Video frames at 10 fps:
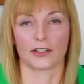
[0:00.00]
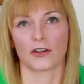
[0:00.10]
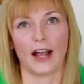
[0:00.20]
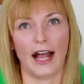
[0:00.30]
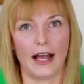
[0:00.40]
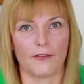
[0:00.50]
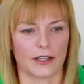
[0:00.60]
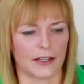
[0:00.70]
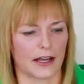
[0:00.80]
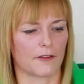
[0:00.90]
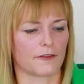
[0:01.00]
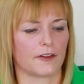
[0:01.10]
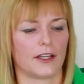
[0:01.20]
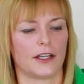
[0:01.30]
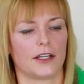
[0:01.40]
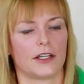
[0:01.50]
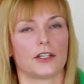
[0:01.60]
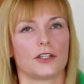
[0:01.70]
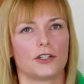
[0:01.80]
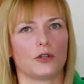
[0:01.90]
you have enough
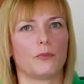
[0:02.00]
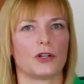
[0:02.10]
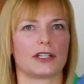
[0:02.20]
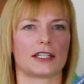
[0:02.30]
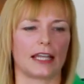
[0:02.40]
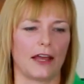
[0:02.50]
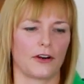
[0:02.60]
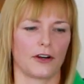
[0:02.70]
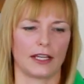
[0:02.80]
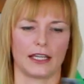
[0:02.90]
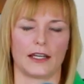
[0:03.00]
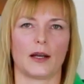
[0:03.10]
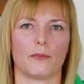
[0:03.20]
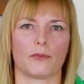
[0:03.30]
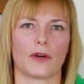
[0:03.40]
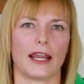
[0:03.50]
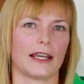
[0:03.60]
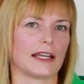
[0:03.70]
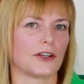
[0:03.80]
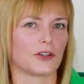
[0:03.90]
to put together in a
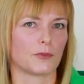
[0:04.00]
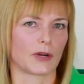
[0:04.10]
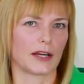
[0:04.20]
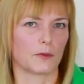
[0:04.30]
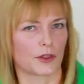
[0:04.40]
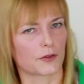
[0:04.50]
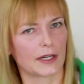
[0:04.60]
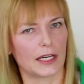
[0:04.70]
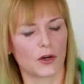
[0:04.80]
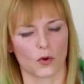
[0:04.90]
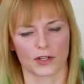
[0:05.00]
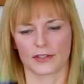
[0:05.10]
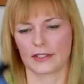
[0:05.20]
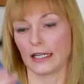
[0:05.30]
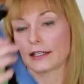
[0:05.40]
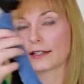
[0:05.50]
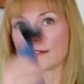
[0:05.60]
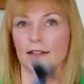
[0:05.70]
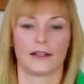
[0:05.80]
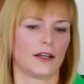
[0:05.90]
braid. Now you can braid with 3 or
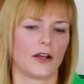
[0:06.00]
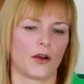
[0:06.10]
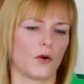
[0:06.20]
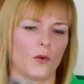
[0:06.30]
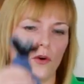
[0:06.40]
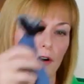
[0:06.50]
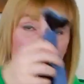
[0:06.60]
6 or